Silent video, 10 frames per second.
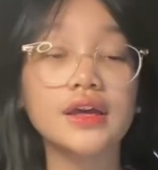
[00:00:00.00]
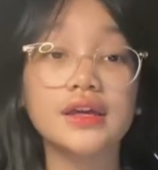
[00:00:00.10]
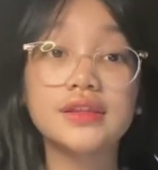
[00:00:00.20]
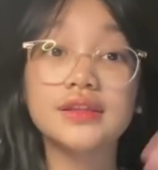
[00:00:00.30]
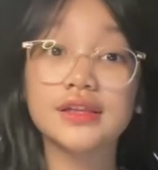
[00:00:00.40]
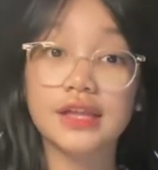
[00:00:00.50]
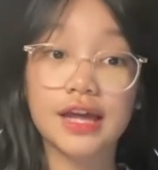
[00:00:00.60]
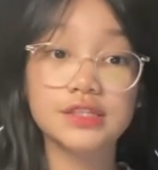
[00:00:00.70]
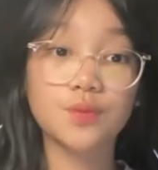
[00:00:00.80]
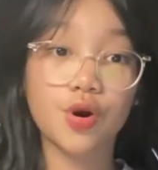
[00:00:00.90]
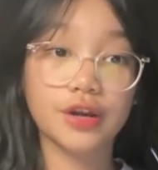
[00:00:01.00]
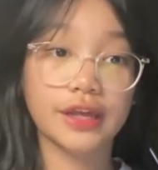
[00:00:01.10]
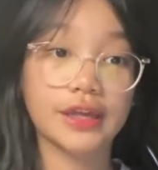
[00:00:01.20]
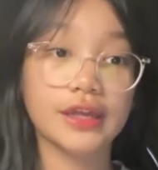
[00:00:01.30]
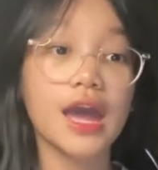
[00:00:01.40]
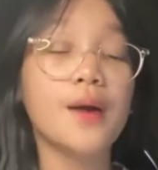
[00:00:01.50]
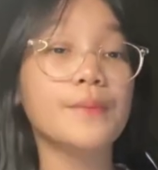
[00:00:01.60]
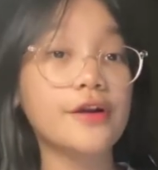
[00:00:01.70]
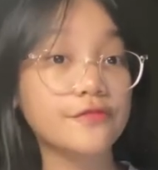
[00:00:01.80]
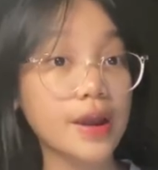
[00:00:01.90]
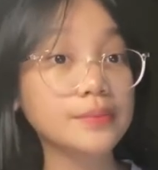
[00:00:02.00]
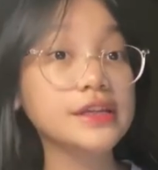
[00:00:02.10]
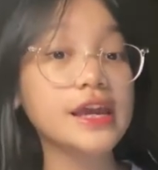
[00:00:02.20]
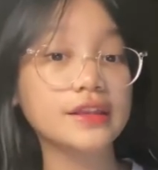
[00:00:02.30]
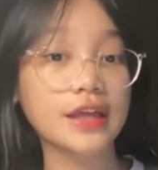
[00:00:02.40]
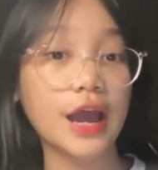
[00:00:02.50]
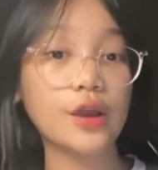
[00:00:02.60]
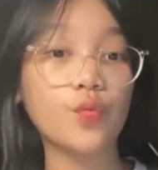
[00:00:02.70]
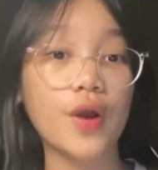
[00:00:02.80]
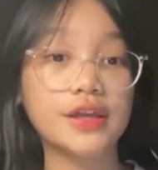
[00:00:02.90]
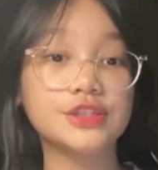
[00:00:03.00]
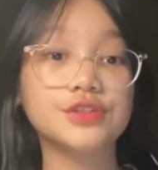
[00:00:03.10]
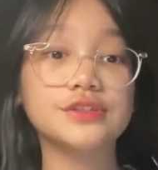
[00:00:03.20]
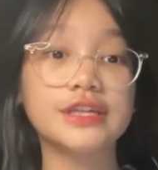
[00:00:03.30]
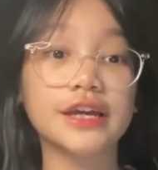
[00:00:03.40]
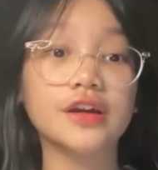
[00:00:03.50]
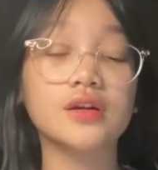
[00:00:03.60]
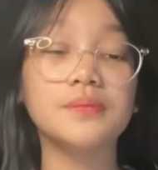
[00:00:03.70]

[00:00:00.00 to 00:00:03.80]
In the last morning, my family and I went to take a